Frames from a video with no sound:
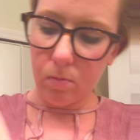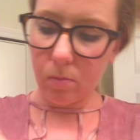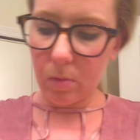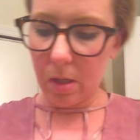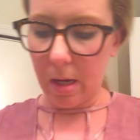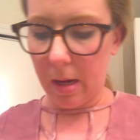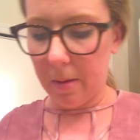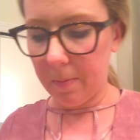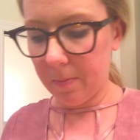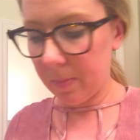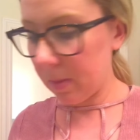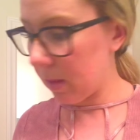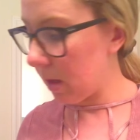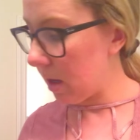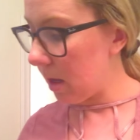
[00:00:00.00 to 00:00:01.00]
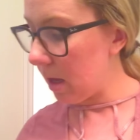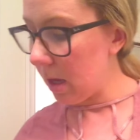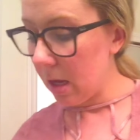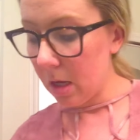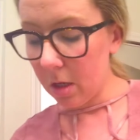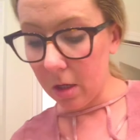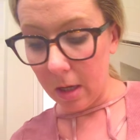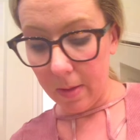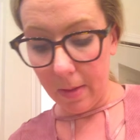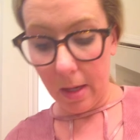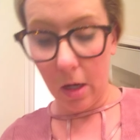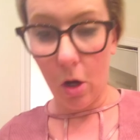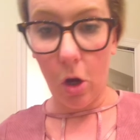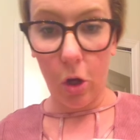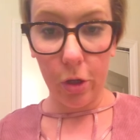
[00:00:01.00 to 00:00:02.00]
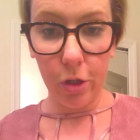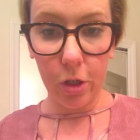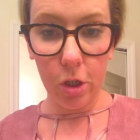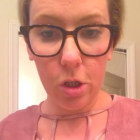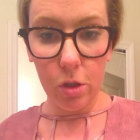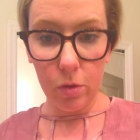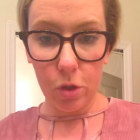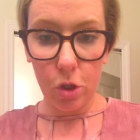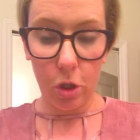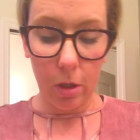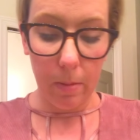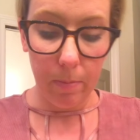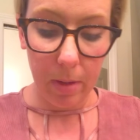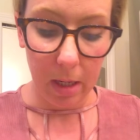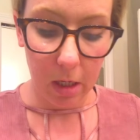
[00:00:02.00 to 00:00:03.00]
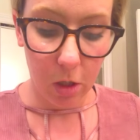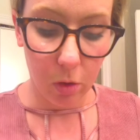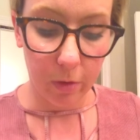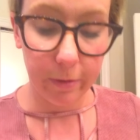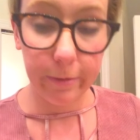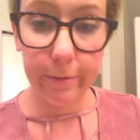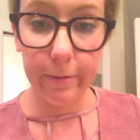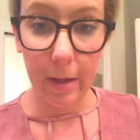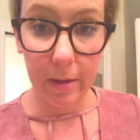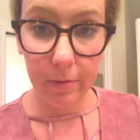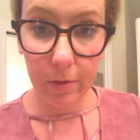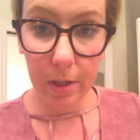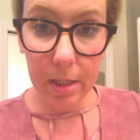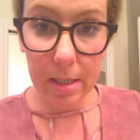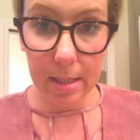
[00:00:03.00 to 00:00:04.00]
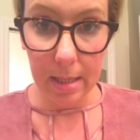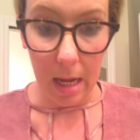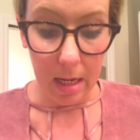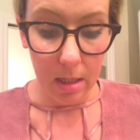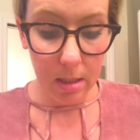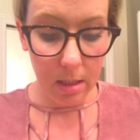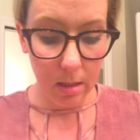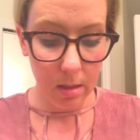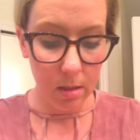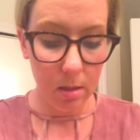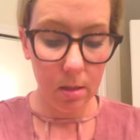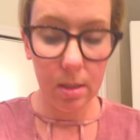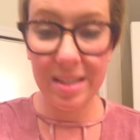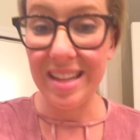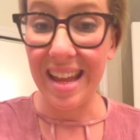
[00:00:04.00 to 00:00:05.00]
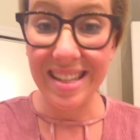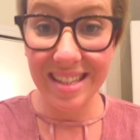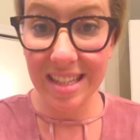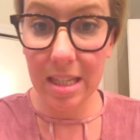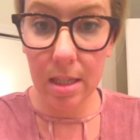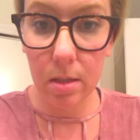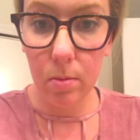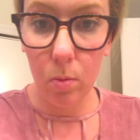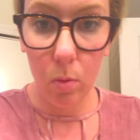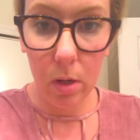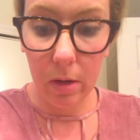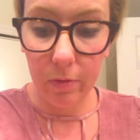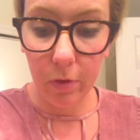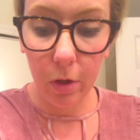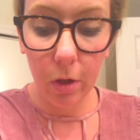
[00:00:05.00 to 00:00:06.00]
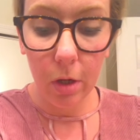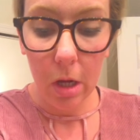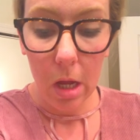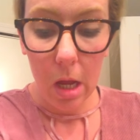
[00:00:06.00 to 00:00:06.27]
Okay, and then all you're gonna do is you're gonna pick your favorite scents, whatever.